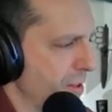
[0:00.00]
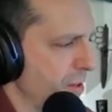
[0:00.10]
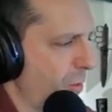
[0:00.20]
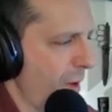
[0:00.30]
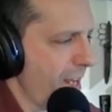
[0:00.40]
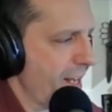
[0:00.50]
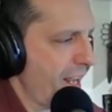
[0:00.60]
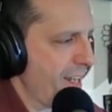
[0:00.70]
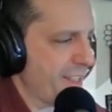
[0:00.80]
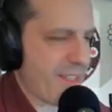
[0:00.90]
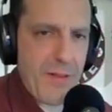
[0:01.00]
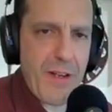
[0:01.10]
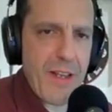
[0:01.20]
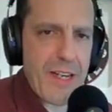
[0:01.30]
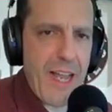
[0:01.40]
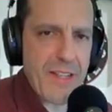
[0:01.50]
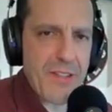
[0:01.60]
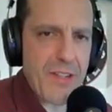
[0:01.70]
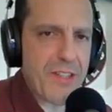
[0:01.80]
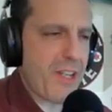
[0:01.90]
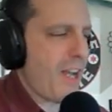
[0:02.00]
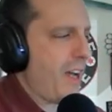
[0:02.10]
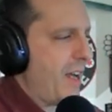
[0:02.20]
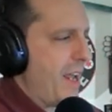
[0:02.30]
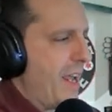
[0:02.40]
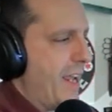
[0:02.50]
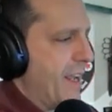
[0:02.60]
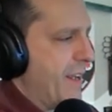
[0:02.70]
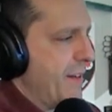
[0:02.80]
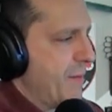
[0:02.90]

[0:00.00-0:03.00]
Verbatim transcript: the way it's got such a